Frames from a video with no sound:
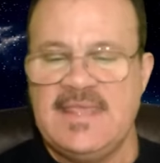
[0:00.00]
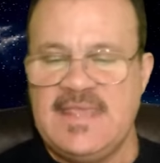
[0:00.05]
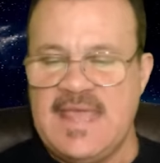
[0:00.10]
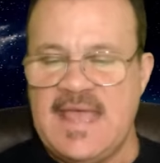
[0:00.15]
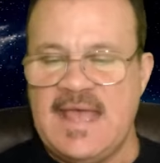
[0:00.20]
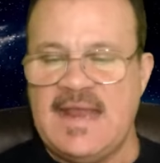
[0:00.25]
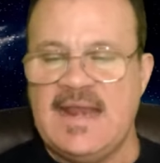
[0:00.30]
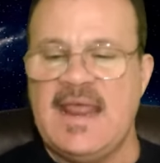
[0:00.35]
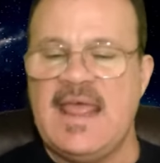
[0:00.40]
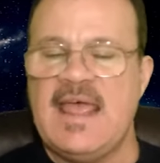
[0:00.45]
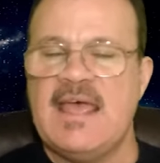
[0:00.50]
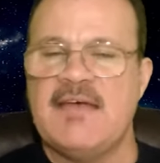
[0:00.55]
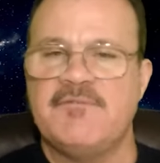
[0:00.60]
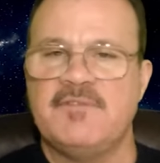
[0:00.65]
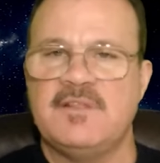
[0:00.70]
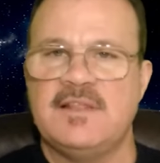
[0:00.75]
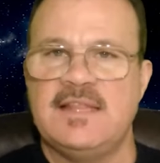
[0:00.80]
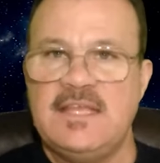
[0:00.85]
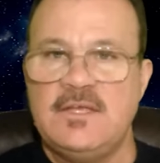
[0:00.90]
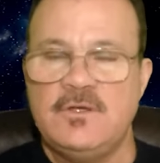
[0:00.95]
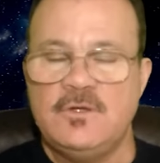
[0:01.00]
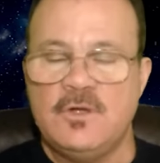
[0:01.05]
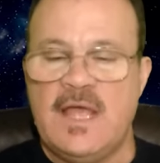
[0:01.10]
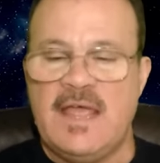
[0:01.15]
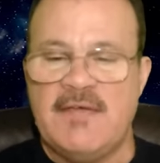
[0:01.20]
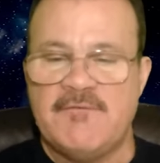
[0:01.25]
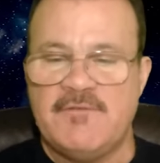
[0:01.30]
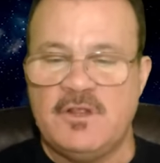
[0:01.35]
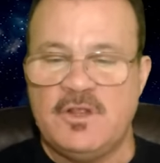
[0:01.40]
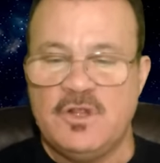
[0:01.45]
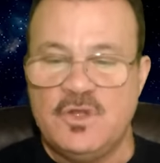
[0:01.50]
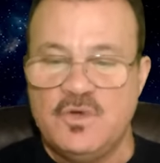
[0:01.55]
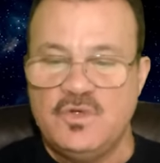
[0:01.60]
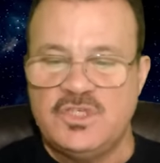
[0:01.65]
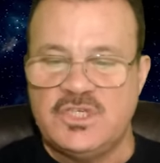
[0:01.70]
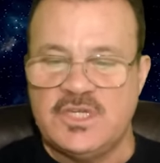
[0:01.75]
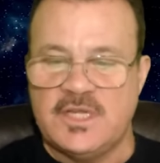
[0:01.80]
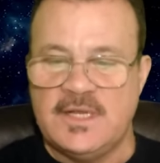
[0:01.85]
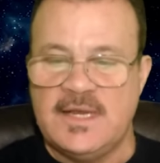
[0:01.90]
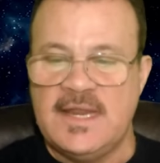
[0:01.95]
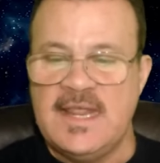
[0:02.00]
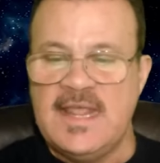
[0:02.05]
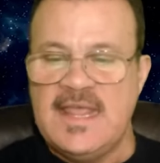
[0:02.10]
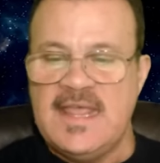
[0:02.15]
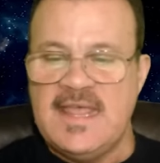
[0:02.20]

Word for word: Yet evolu evolution